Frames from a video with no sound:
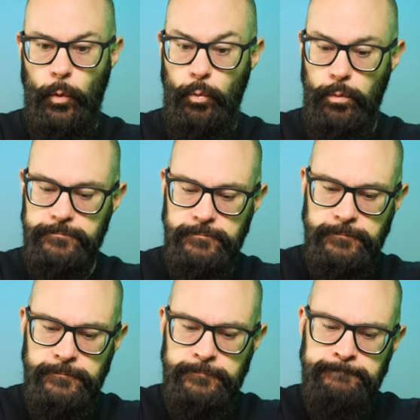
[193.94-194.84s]
Ooh.
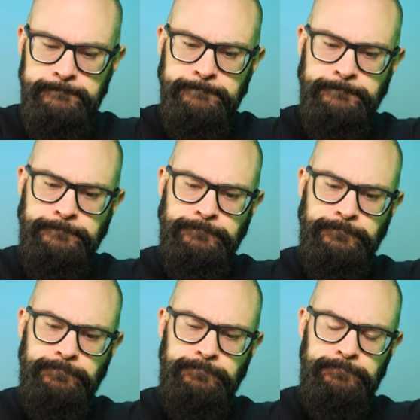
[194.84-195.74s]

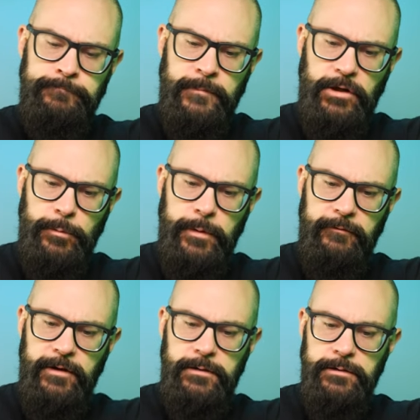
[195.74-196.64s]
A little bit
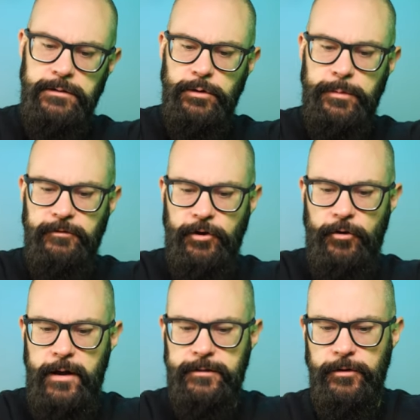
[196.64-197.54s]
of a
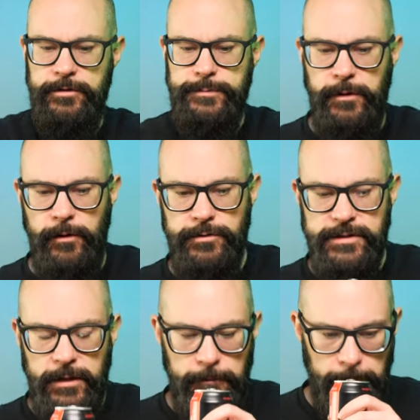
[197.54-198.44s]
crack there. Let's put a nose
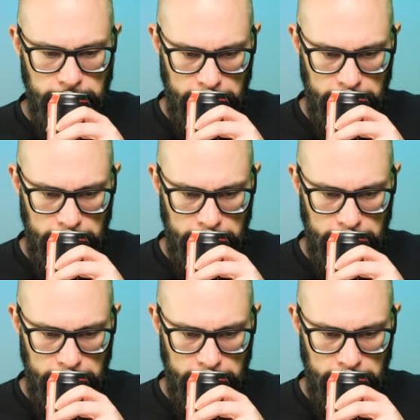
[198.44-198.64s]
on it.